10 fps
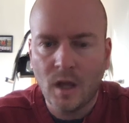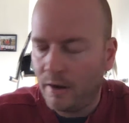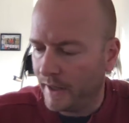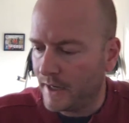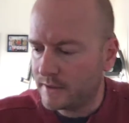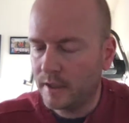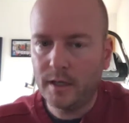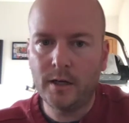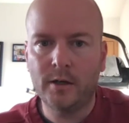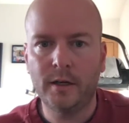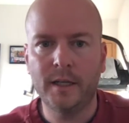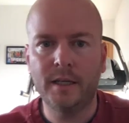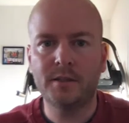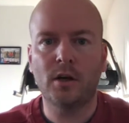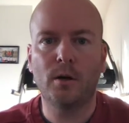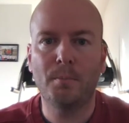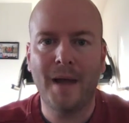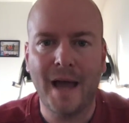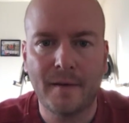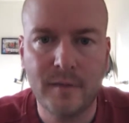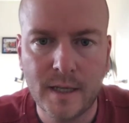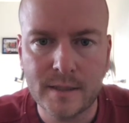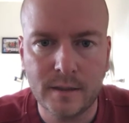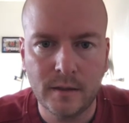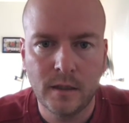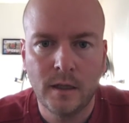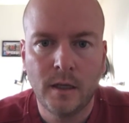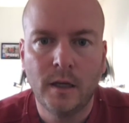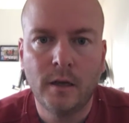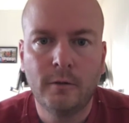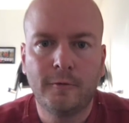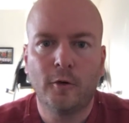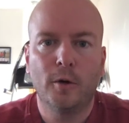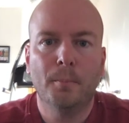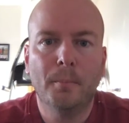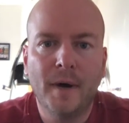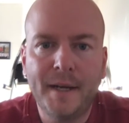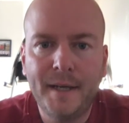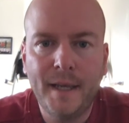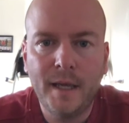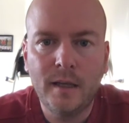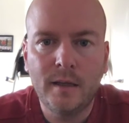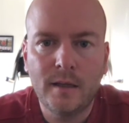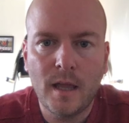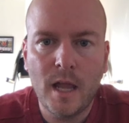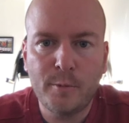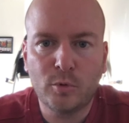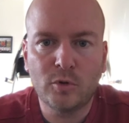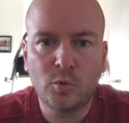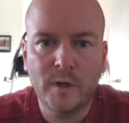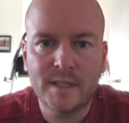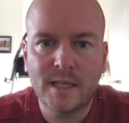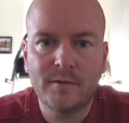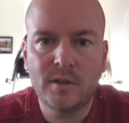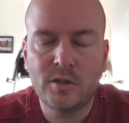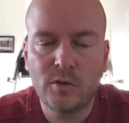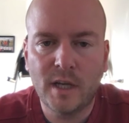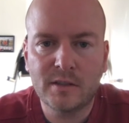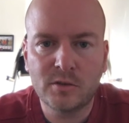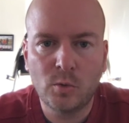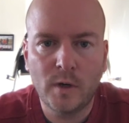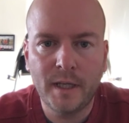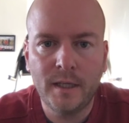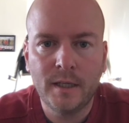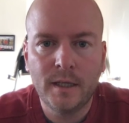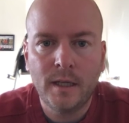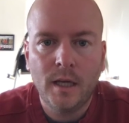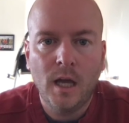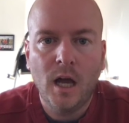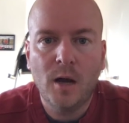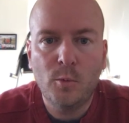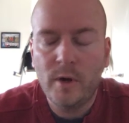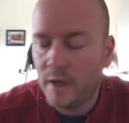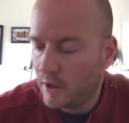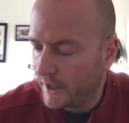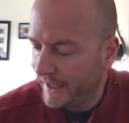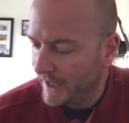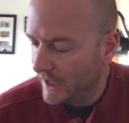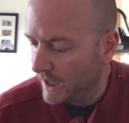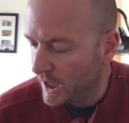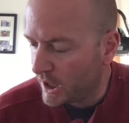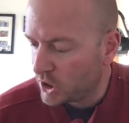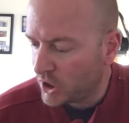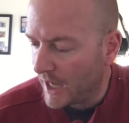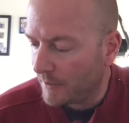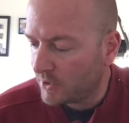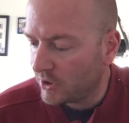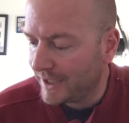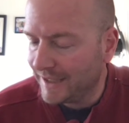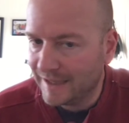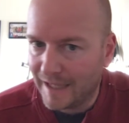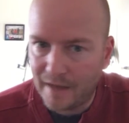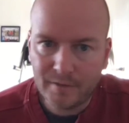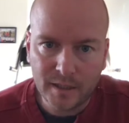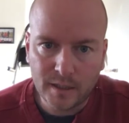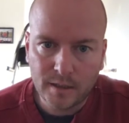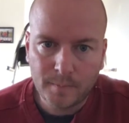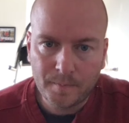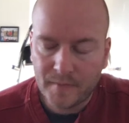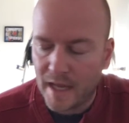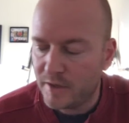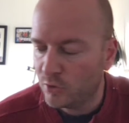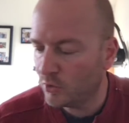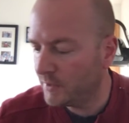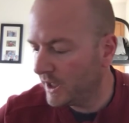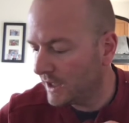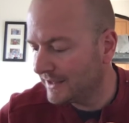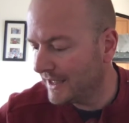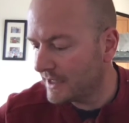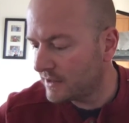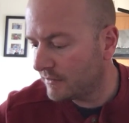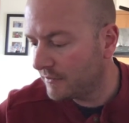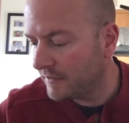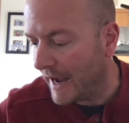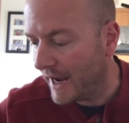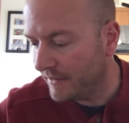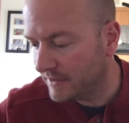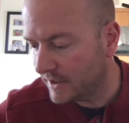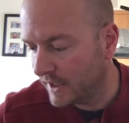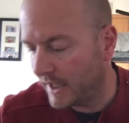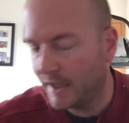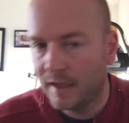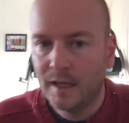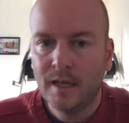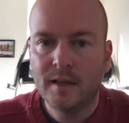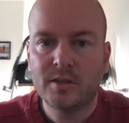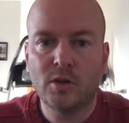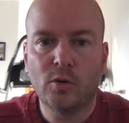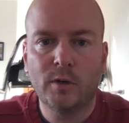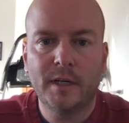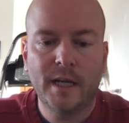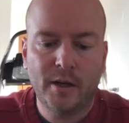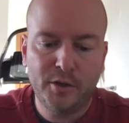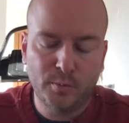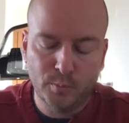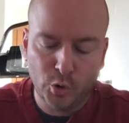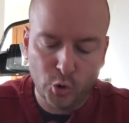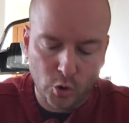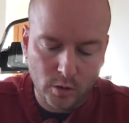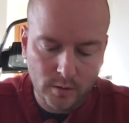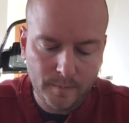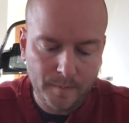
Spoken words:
All right, guys, here is our math lesson for Monday, April 27th, 2020. We are in chapter 11, and you will be on lesson 5 today. This is all written down in your Moodle